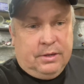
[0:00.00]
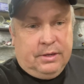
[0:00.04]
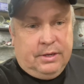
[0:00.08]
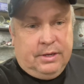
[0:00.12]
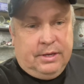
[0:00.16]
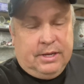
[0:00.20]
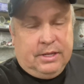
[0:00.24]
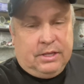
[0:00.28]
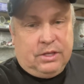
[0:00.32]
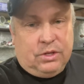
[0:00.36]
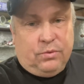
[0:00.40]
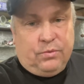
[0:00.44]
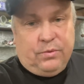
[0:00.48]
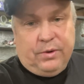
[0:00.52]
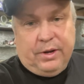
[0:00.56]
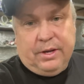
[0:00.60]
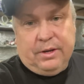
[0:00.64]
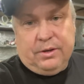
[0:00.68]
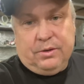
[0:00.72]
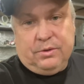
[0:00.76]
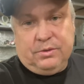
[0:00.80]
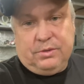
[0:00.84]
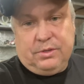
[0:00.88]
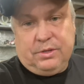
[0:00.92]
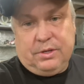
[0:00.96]
get the
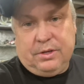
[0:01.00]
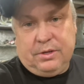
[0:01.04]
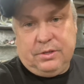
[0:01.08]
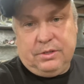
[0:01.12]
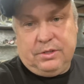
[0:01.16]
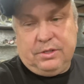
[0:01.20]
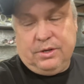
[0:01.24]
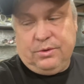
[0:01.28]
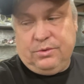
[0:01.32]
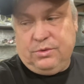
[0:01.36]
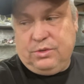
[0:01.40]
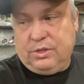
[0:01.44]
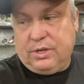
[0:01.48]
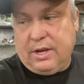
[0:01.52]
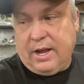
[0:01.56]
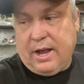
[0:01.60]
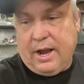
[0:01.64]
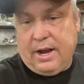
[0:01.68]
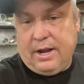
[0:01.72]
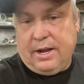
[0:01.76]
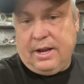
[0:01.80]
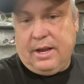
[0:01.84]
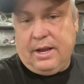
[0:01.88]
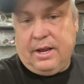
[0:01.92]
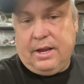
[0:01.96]
wheels so
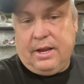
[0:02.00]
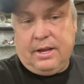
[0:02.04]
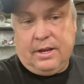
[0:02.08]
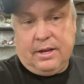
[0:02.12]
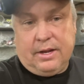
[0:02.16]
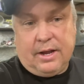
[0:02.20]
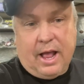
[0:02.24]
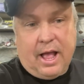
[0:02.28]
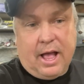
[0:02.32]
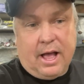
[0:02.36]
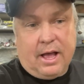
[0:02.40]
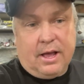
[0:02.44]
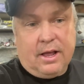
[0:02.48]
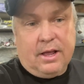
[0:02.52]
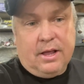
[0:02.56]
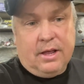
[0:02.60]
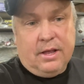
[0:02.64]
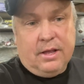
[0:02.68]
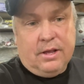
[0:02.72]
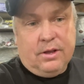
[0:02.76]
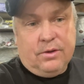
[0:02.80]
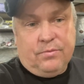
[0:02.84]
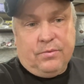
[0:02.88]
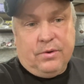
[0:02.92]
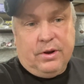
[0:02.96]
shiny, and
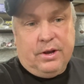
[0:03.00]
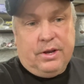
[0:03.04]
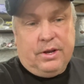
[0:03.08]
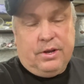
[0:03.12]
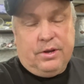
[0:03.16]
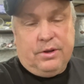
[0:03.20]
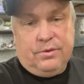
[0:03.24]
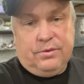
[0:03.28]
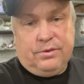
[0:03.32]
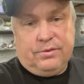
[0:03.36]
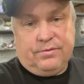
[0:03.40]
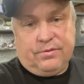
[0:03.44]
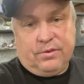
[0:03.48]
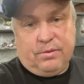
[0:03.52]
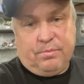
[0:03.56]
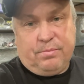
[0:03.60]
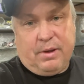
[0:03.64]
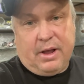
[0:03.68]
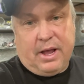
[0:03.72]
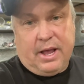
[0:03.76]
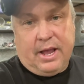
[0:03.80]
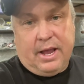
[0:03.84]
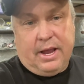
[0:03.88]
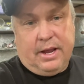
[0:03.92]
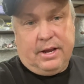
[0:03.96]
what do you use for
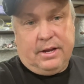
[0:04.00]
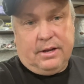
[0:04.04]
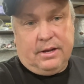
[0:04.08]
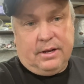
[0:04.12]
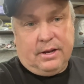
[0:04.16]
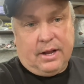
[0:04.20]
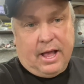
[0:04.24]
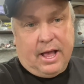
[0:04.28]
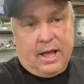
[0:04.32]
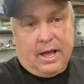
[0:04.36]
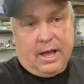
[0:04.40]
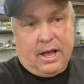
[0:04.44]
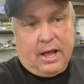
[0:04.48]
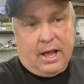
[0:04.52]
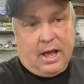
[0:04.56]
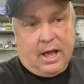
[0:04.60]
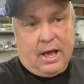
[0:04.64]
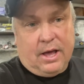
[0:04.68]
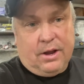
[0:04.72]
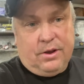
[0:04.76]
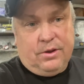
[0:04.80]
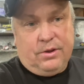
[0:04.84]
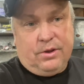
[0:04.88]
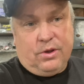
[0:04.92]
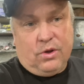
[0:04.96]
paint, and how
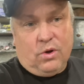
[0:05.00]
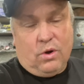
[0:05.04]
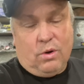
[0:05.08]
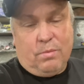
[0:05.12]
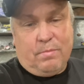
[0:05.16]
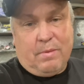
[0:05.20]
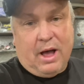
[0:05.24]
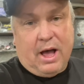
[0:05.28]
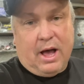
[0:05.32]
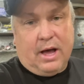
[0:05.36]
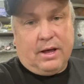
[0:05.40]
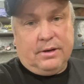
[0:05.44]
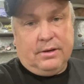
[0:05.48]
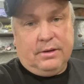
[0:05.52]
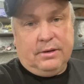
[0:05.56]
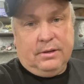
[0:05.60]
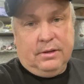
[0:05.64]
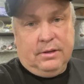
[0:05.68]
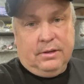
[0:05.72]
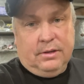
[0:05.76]
do you go about